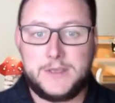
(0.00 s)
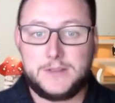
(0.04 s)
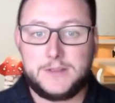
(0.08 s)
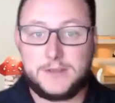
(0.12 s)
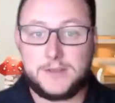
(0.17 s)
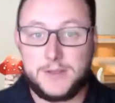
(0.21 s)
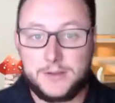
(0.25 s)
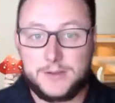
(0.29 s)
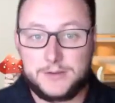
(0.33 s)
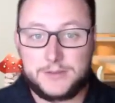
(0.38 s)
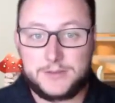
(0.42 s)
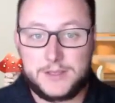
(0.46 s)

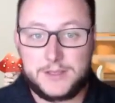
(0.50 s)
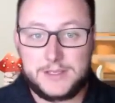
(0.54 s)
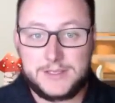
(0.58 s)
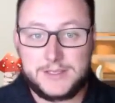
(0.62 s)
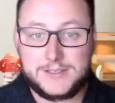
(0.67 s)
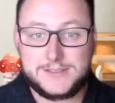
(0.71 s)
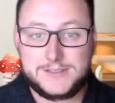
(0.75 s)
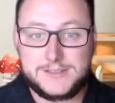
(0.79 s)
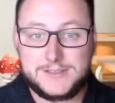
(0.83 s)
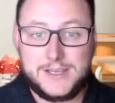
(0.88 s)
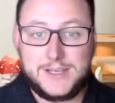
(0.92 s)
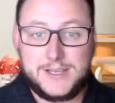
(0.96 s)
The other thing
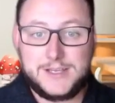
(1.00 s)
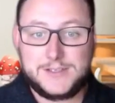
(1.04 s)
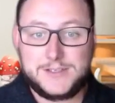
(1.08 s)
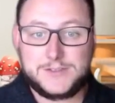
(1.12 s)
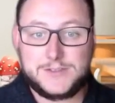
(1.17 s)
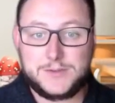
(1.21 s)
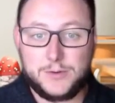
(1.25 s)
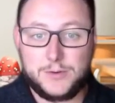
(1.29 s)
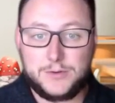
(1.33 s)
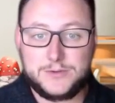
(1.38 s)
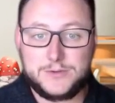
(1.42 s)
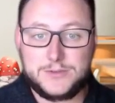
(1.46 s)
is
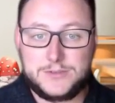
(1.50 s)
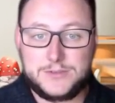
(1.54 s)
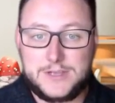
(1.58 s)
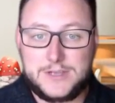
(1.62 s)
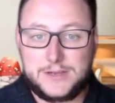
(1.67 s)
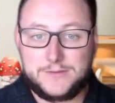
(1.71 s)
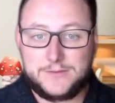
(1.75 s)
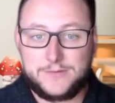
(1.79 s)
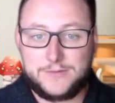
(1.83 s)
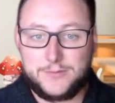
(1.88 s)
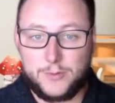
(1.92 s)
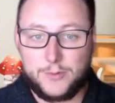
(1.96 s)
solds are
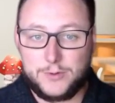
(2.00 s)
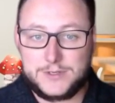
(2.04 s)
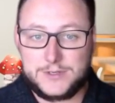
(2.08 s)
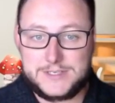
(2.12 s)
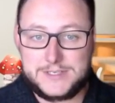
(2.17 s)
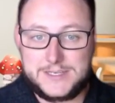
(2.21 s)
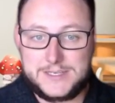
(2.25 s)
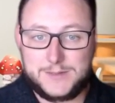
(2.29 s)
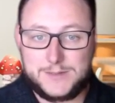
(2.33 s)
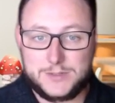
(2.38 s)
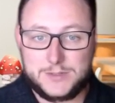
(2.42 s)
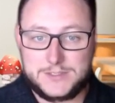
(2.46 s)
down
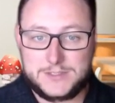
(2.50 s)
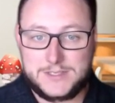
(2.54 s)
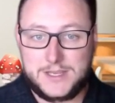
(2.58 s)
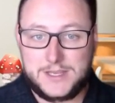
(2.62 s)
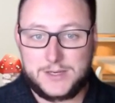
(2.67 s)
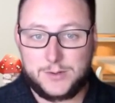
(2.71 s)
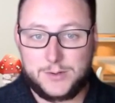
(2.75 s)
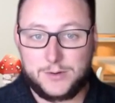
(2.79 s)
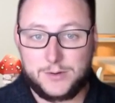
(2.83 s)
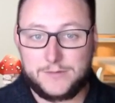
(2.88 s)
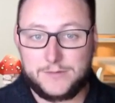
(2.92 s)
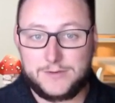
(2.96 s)
14%
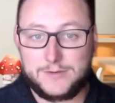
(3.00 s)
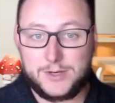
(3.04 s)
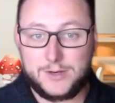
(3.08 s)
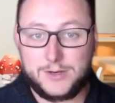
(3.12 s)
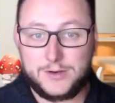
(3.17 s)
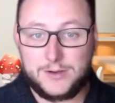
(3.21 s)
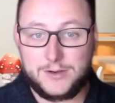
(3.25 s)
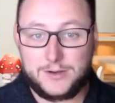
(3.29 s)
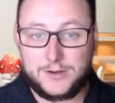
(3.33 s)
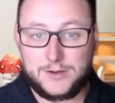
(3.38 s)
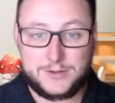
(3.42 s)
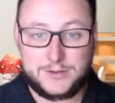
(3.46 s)
year over
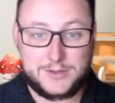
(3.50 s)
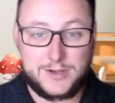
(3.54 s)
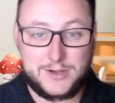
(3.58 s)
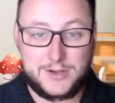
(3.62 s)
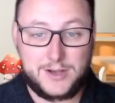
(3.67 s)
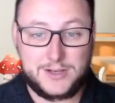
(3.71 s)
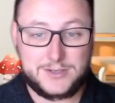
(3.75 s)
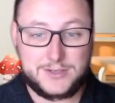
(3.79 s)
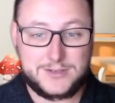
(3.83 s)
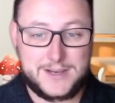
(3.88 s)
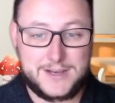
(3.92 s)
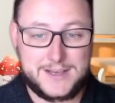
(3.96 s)
year. Under
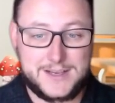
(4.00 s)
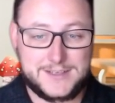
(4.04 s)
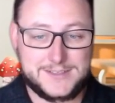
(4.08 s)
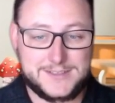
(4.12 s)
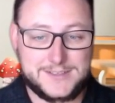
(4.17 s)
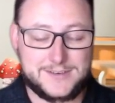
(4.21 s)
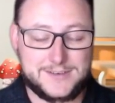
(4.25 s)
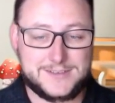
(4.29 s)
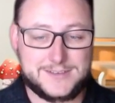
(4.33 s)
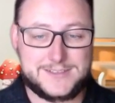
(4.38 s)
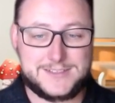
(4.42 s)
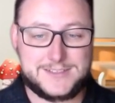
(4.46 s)
contracts
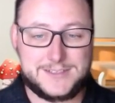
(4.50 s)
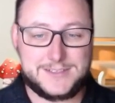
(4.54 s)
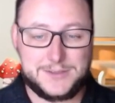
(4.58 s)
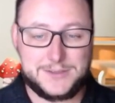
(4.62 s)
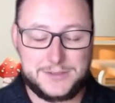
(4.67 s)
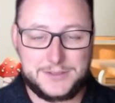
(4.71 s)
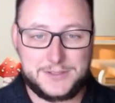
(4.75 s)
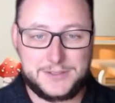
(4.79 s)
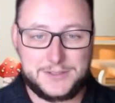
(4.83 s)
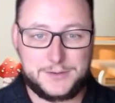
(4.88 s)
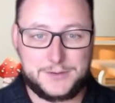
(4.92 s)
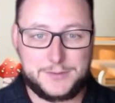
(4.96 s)
are still
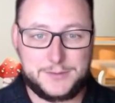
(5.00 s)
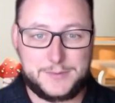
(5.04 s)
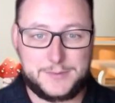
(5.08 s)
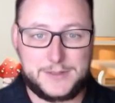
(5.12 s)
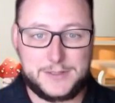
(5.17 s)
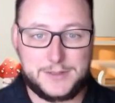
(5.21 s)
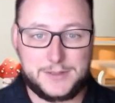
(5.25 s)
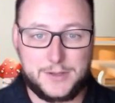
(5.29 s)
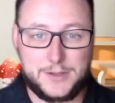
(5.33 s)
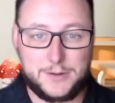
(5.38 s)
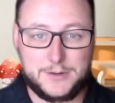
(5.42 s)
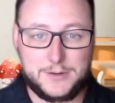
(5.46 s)
a little
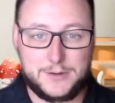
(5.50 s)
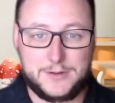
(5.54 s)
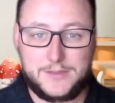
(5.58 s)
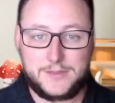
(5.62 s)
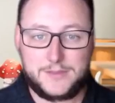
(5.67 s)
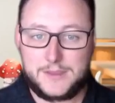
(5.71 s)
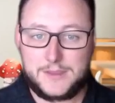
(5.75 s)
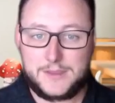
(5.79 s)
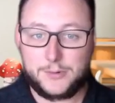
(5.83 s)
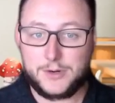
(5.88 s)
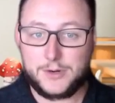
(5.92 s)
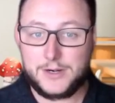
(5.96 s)
bit lower
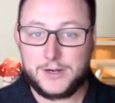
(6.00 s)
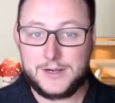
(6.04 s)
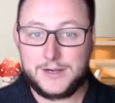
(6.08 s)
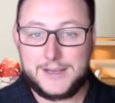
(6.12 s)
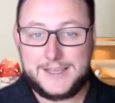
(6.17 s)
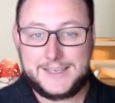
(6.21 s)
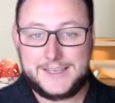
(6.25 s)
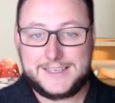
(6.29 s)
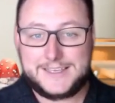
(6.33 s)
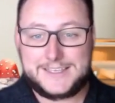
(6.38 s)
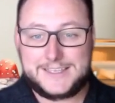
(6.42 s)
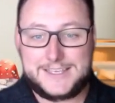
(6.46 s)
they were,
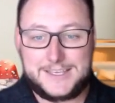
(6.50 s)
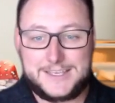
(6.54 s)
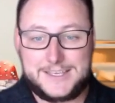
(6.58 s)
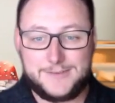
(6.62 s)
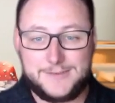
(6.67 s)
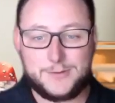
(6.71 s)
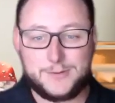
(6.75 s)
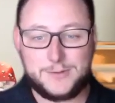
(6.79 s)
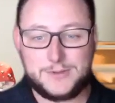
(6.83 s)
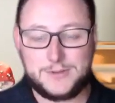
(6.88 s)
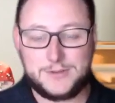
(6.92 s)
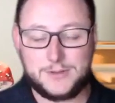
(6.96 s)

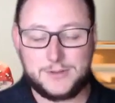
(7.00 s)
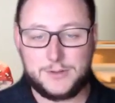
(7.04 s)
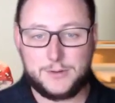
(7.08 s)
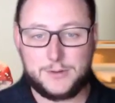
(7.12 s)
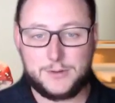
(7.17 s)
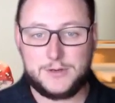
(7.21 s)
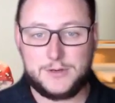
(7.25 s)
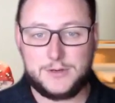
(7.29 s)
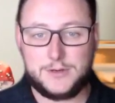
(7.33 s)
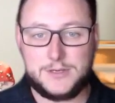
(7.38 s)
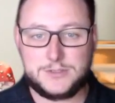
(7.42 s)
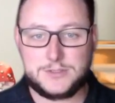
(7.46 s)
even with the
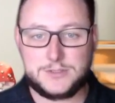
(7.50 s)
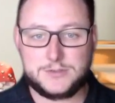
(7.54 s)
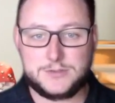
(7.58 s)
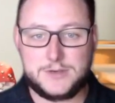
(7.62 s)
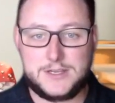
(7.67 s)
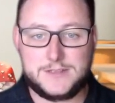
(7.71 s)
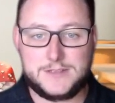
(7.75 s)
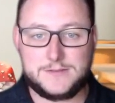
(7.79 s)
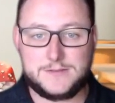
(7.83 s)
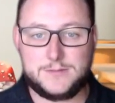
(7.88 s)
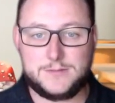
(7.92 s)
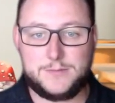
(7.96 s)
lower interest
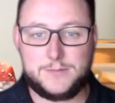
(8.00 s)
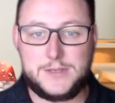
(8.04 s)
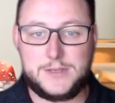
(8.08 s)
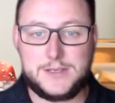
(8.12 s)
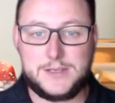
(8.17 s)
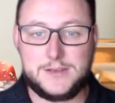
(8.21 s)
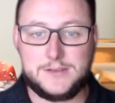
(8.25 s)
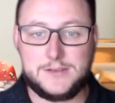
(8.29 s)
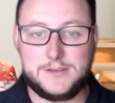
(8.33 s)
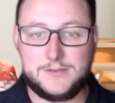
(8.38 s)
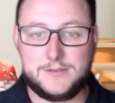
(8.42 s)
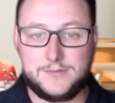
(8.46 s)
rates
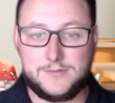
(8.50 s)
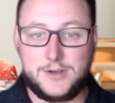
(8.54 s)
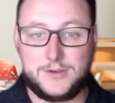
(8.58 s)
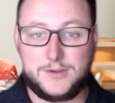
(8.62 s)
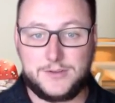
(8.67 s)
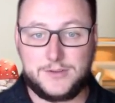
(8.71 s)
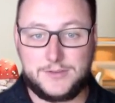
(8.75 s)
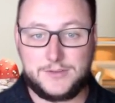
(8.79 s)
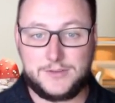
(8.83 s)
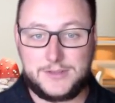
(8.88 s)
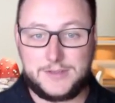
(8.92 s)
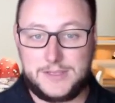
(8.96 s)
because of
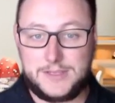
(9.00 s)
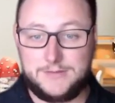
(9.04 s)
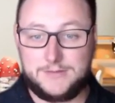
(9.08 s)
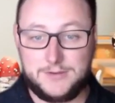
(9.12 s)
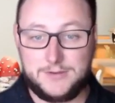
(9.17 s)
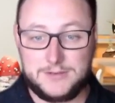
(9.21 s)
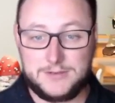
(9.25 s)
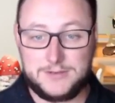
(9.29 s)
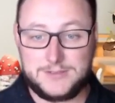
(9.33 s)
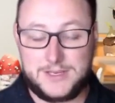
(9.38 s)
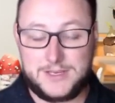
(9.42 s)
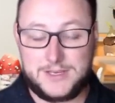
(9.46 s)
all the
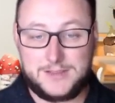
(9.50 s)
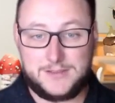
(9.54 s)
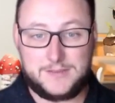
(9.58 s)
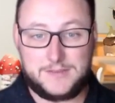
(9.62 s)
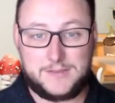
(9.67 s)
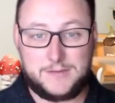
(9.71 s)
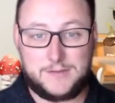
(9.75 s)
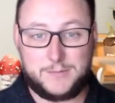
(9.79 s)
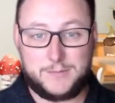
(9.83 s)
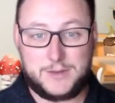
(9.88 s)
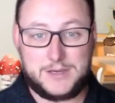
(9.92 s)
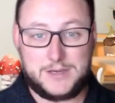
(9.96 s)
adversity
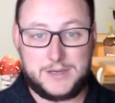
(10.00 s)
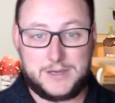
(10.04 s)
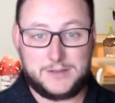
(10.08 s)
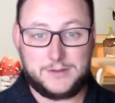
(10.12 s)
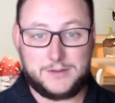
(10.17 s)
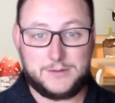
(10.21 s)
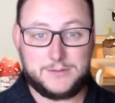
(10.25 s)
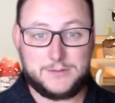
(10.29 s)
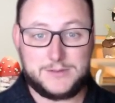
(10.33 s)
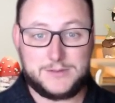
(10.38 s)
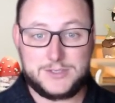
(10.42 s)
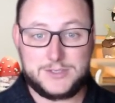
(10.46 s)
that they've been
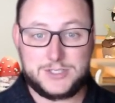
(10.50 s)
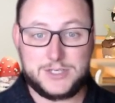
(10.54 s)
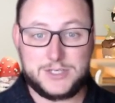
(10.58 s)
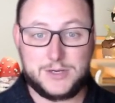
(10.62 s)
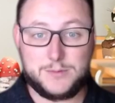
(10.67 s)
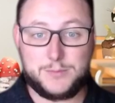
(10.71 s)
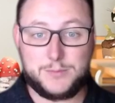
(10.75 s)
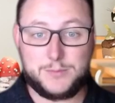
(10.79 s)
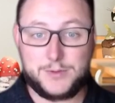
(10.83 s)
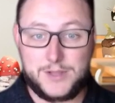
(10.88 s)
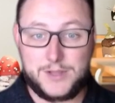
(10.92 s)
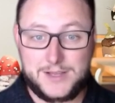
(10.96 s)
dealing with this year.
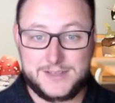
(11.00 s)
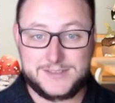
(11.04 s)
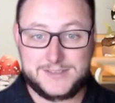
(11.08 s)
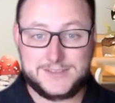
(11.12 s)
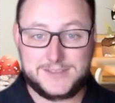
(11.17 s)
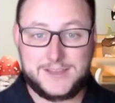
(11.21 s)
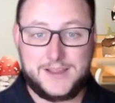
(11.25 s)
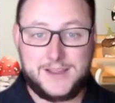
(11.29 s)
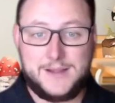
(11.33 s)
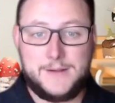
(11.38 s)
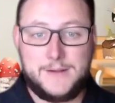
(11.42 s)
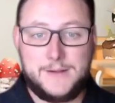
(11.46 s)

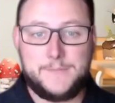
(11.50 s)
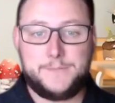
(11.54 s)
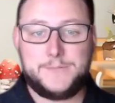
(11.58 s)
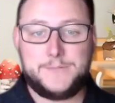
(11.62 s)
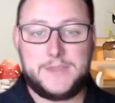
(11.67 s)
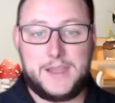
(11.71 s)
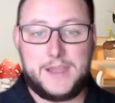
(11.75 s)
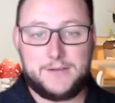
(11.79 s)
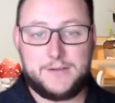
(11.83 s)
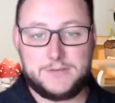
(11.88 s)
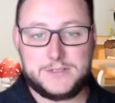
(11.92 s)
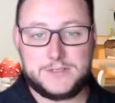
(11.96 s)
Plus,
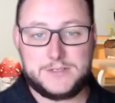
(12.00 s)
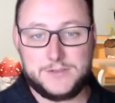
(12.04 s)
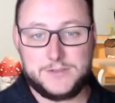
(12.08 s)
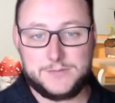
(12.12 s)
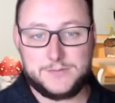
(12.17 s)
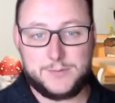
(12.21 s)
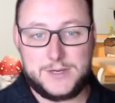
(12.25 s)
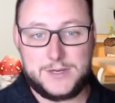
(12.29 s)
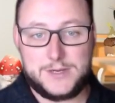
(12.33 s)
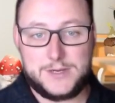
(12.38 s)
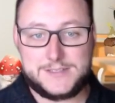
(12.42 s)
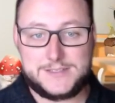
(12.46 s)
average sales
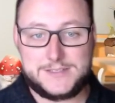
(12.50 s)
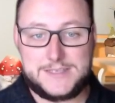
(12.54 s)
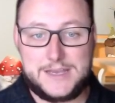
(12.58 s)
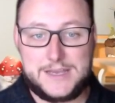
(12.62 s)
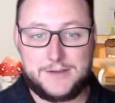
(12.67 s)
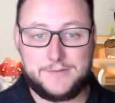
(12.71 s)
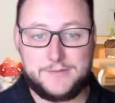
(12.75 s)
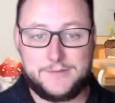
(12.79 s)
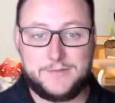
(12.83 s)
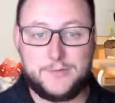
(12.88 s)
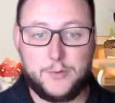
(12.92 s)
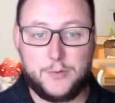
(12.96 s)
price is
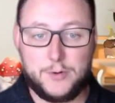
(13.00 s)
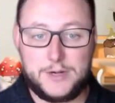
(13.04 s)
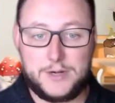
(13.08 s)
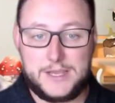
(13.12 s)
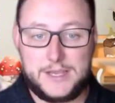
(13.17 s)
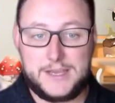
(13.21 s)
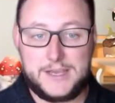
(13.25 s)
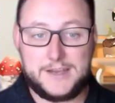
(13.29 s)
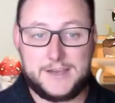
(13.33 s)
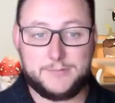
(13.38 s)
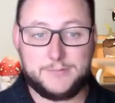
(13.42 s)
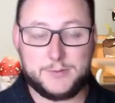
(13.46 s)
down
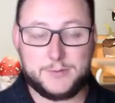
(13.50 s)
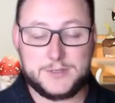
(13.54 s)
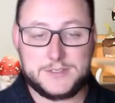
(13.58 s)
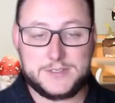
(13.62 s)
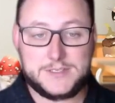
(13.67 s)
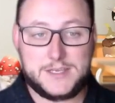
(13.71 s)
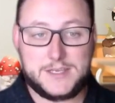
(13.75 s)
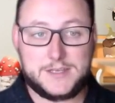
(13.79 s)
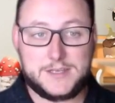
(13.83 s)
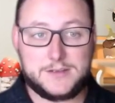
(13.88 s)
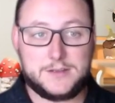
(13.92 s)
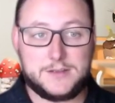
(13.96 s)

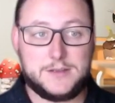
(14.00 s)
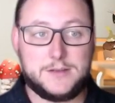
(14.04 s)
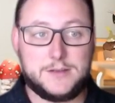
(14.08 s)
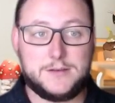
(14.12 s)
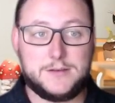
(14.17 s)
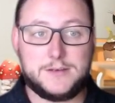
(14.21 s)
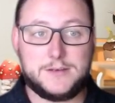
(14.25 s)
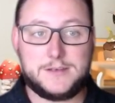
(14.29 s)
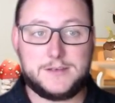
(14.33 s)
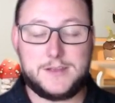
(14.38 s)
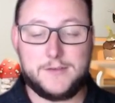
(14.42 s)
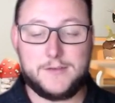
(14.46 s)
4.5%
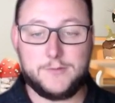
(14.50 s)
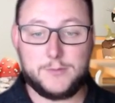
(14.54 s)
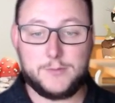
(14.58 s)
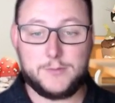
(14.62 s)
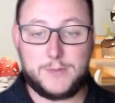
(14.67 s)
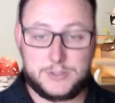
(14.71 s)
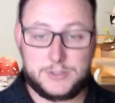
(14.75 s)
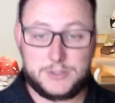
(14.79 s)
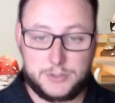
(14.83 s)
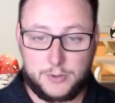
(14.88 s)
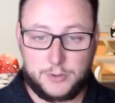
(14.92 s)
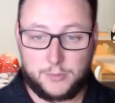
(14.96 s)
Denver
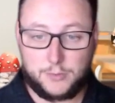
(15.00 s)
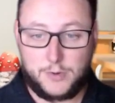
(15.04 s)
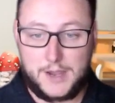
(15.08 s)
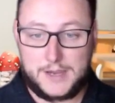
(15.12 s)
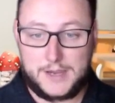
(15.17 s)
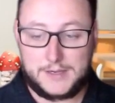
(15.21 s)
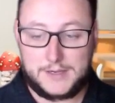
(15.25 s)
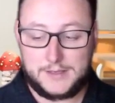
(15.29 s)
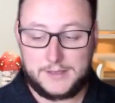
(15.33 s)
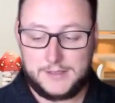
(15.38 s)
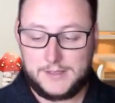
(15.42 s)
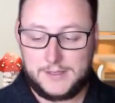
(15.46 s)
Metro
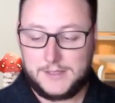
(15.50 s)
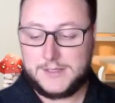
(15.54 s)
wide.